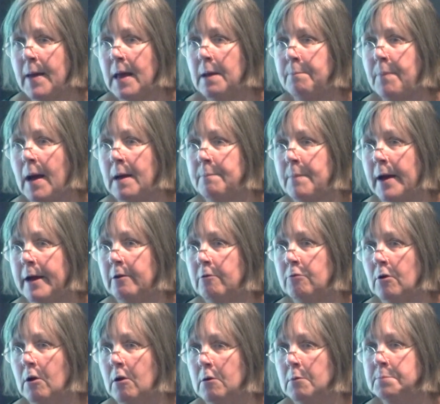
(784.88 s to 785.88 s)
made by
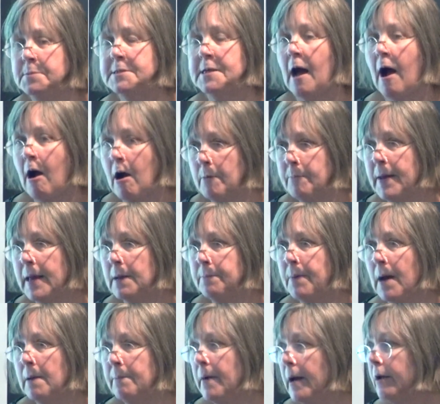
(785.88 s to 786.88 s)
microbes, are made
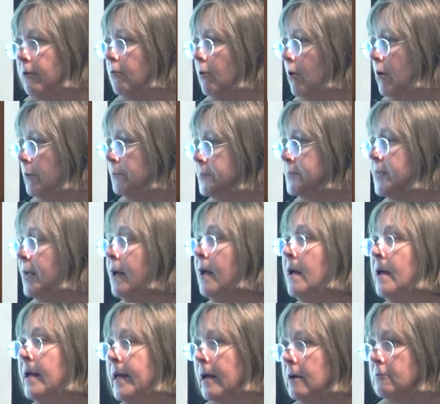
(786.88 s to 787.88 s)
by microbes,
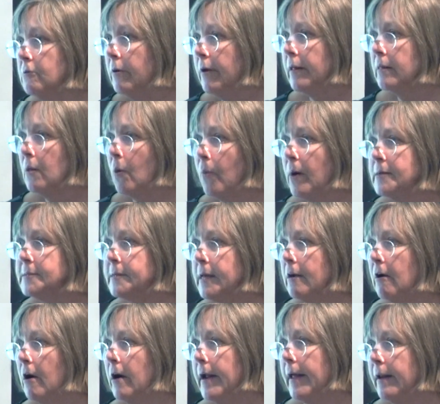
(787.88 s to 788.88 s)
including the ones
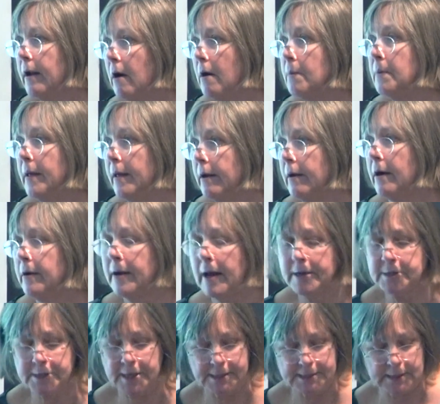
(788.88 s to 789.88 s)
that are in our
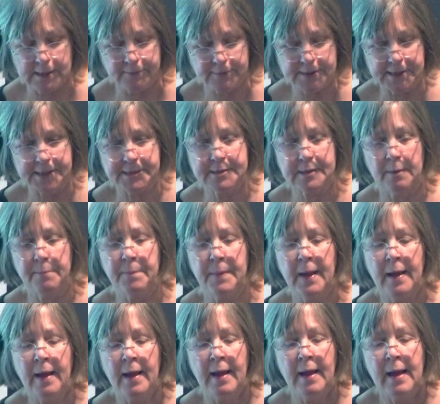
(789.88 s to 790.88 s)
digestive system.
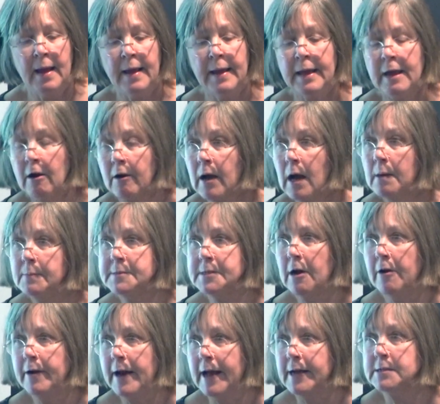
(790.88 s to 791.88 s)
Here comes
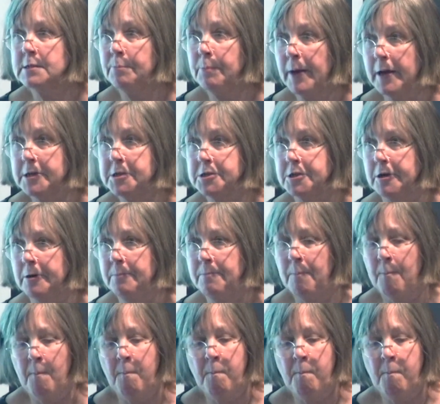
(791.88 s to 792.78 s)
our next picture.